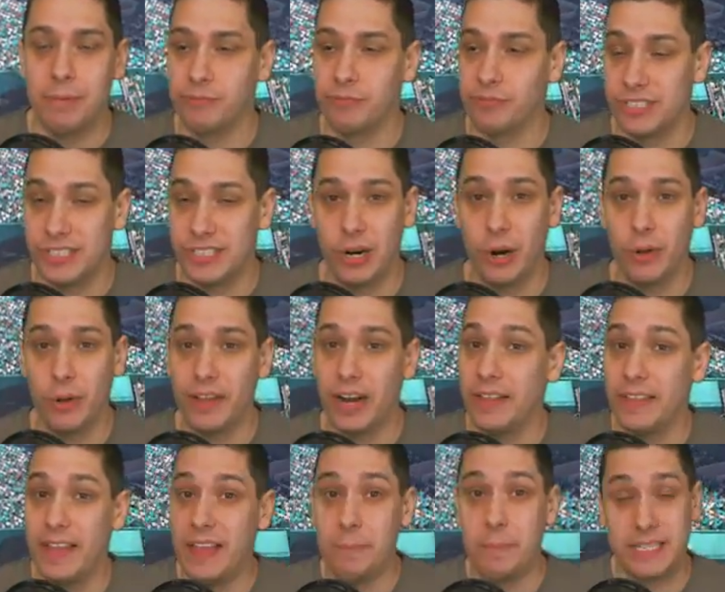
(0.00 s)
him for zero
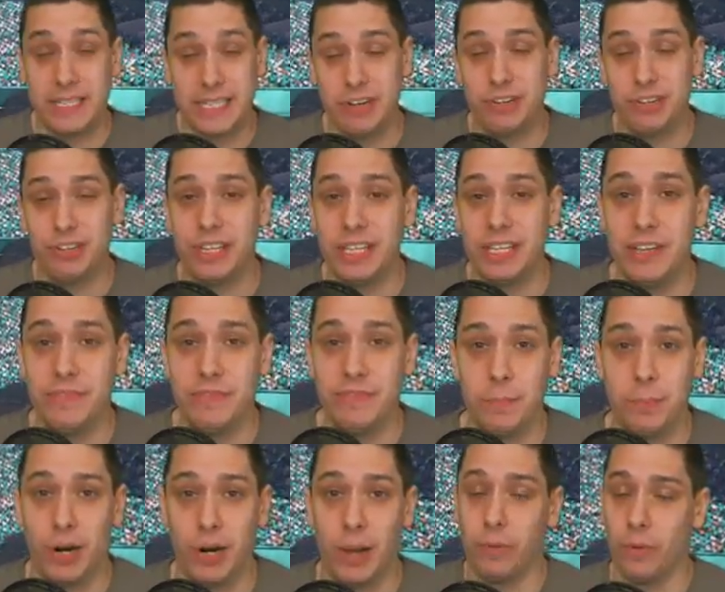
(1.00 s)
there and then potentially
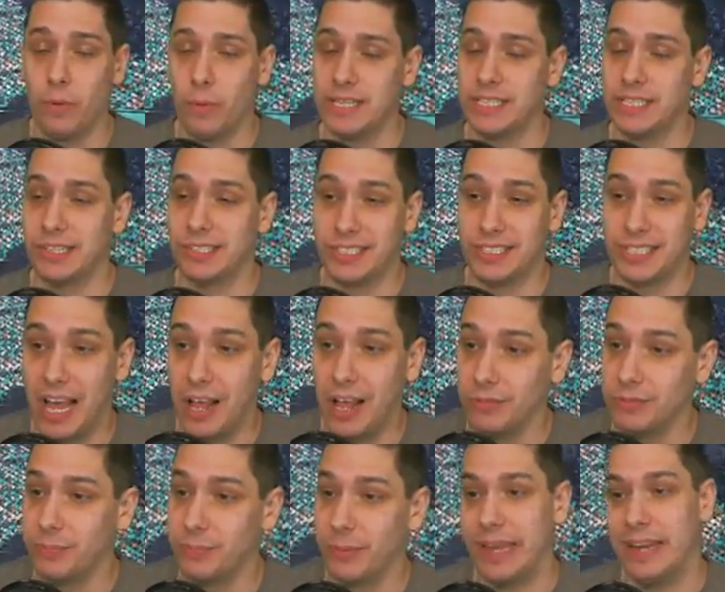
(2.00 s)
even put up points
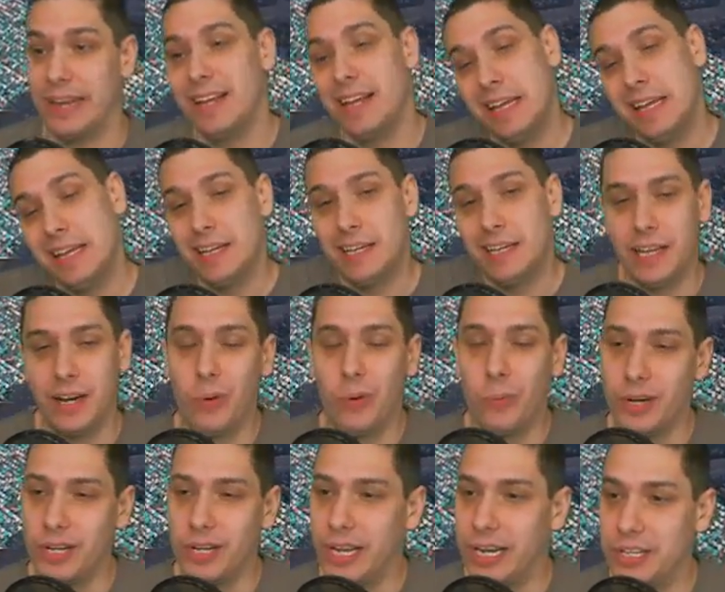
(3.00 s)
ourselves. But, you know,
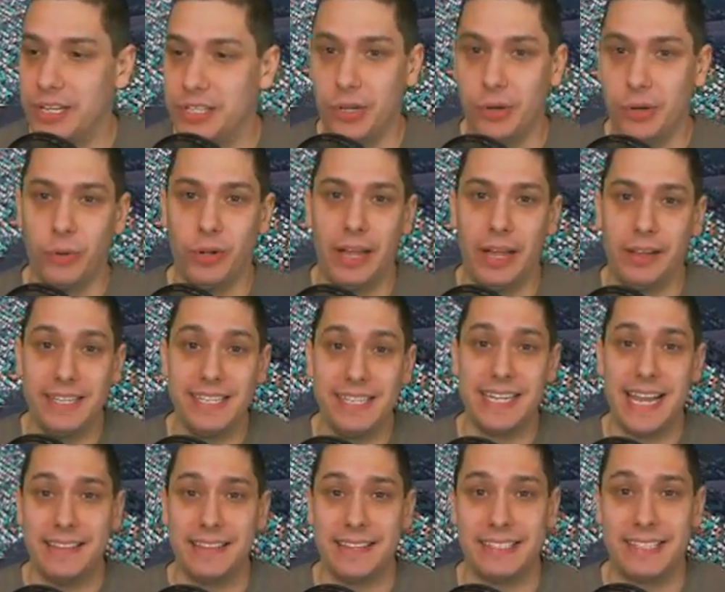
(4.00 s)
what are you going to do? We'll at
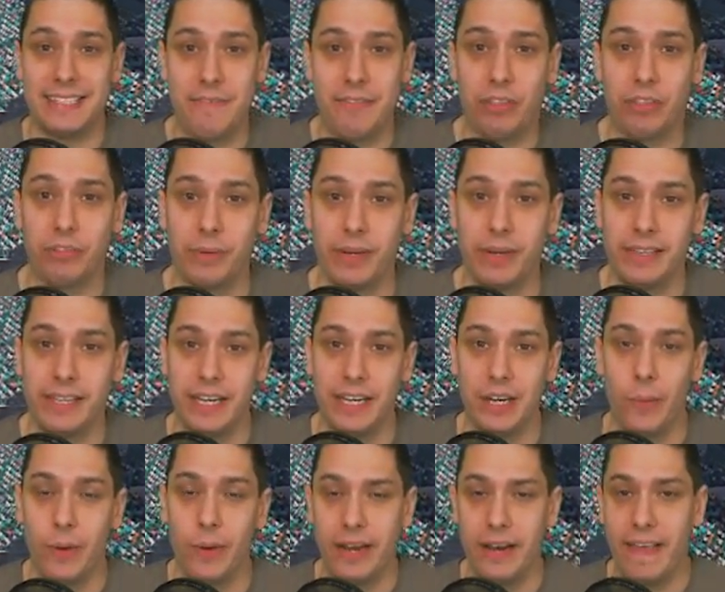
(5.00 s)
least take the 7-3 lead
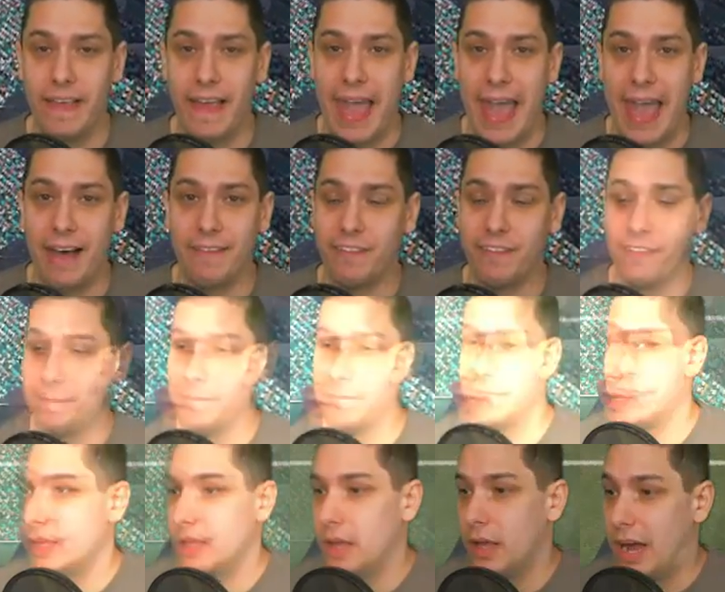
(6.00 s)
going into the half.
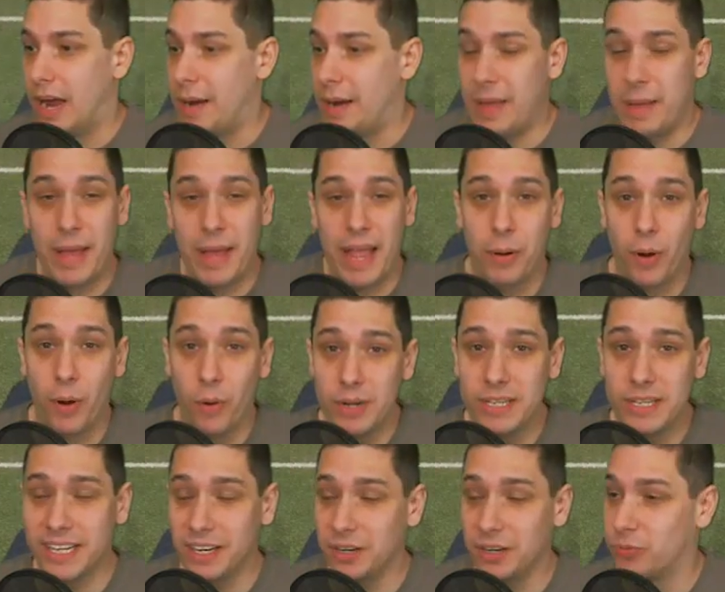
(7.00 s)
All right, man, my
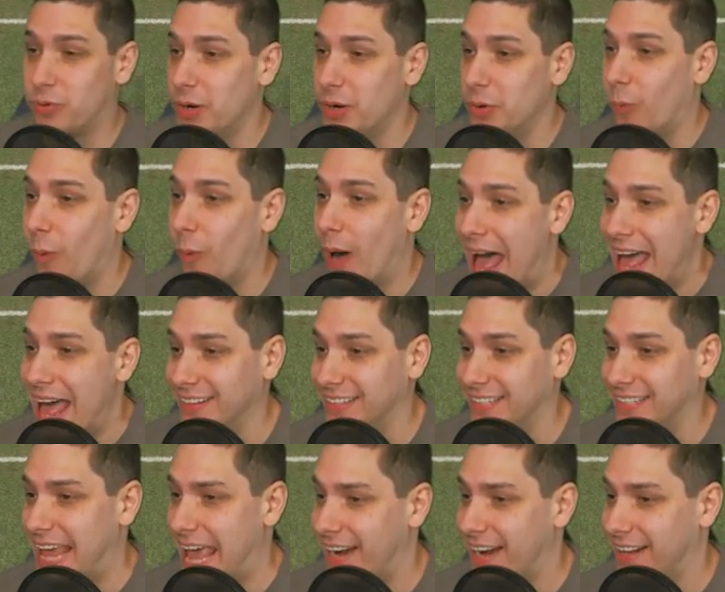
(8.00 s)
opponent's going to run
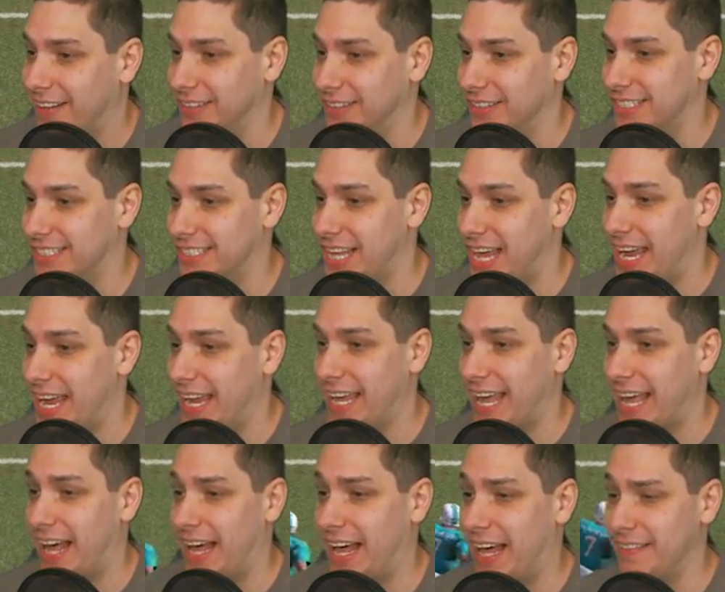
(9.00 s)
Wildcat, it looks like.
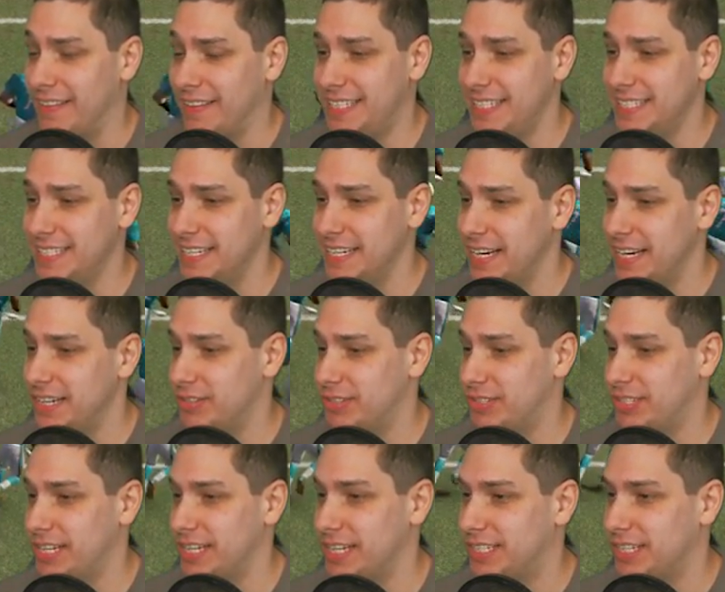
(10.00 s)
Uh, this is an
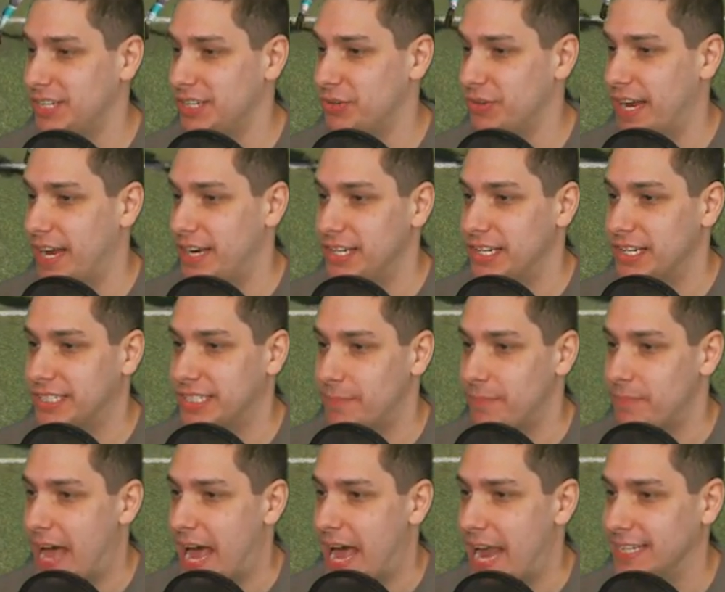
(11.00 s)
interesting situation because
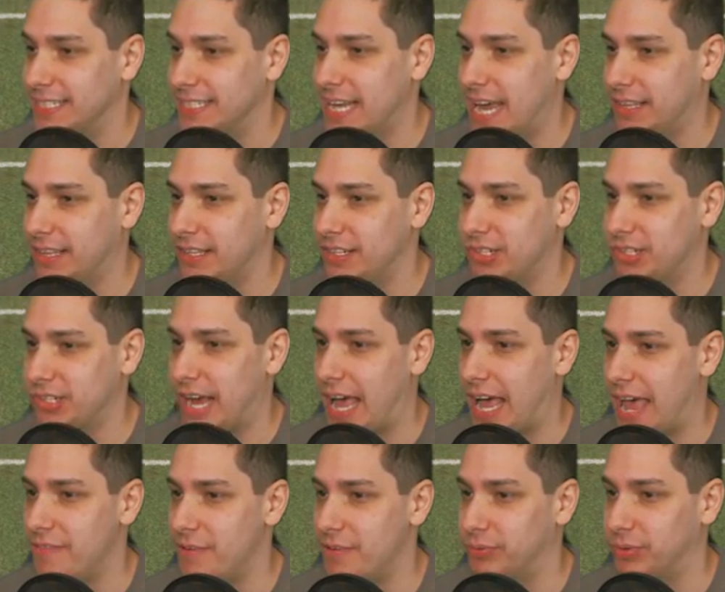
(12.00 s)
I'm not exactly sure.
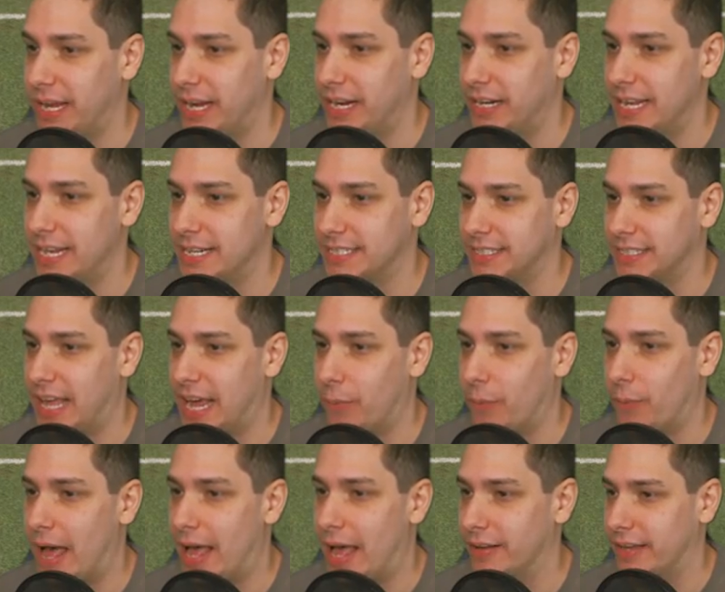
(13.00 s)
I haven't played against a lot
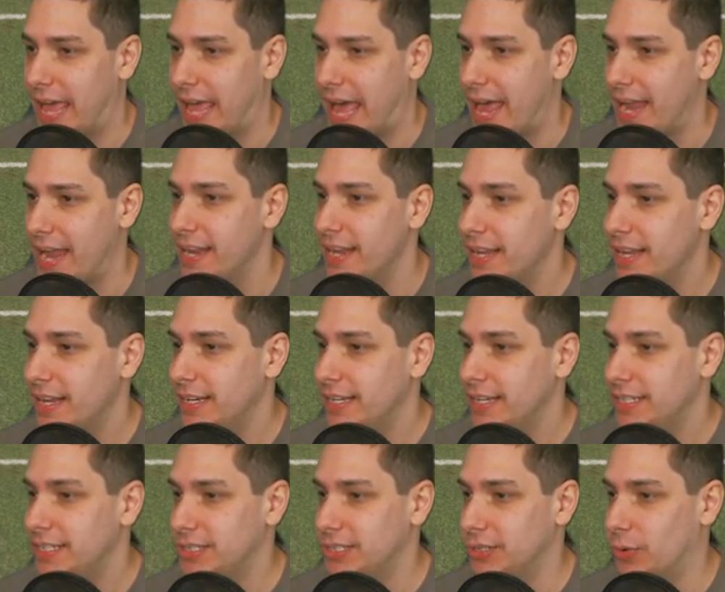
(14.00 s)
of Wildcat,
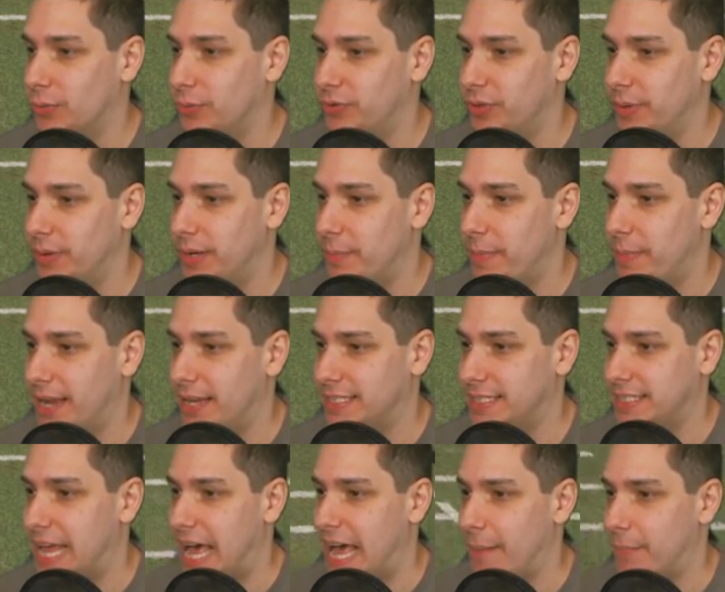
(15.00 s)
so hopefully we can make a
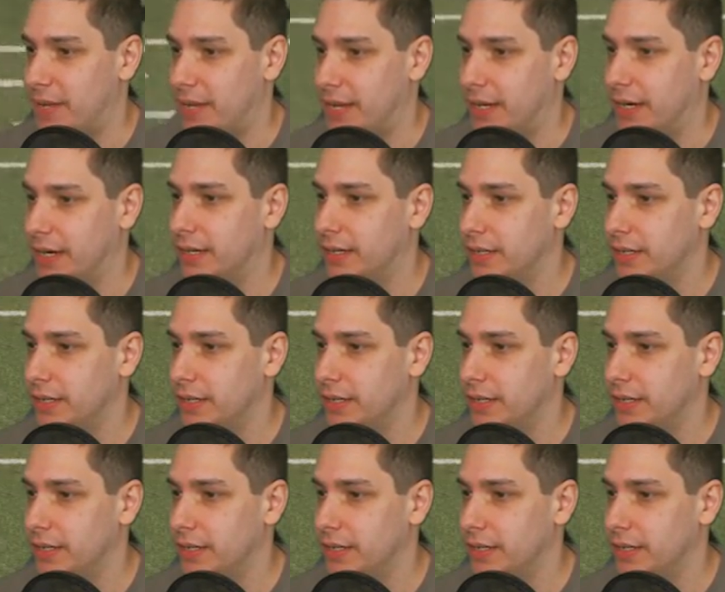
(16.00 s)
stop here.